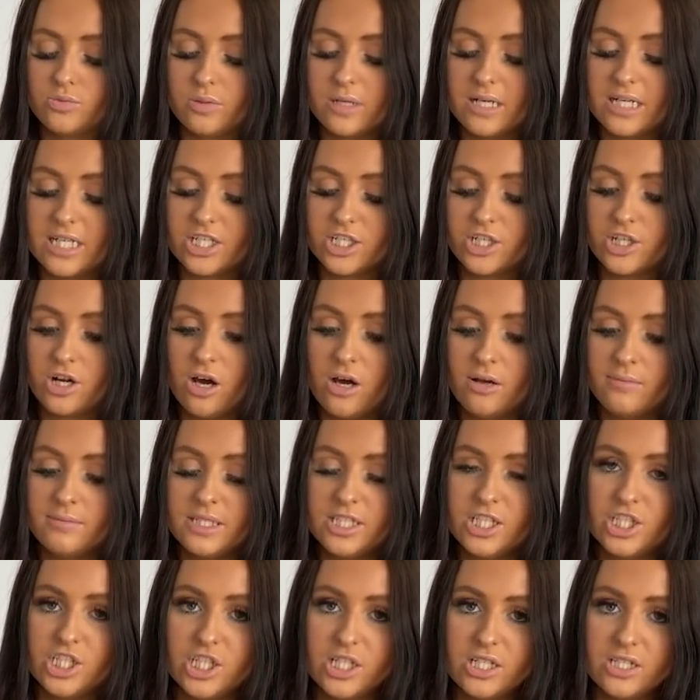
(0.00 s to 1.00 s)
which
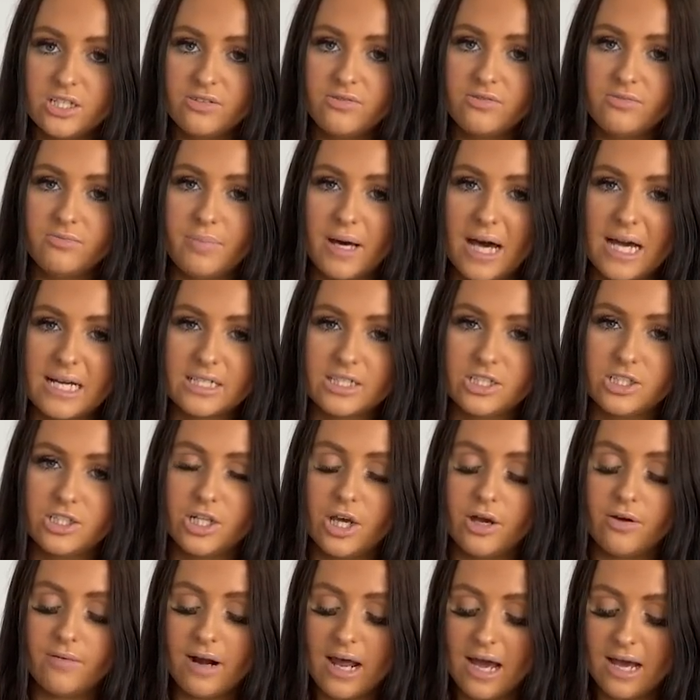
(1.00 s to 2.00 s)
normally Shein bags
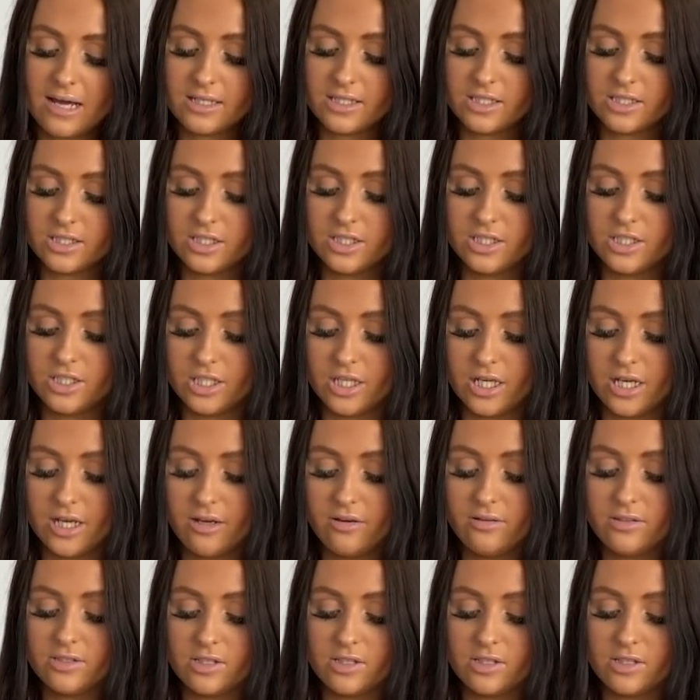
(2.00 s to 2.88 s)
don't actually do.